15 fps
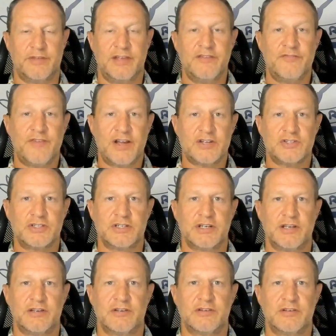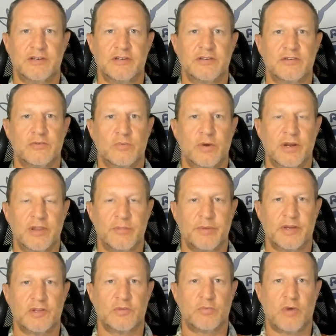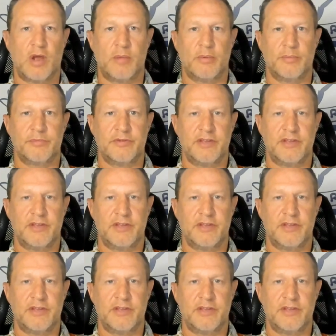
Infection is one of the biggest problems.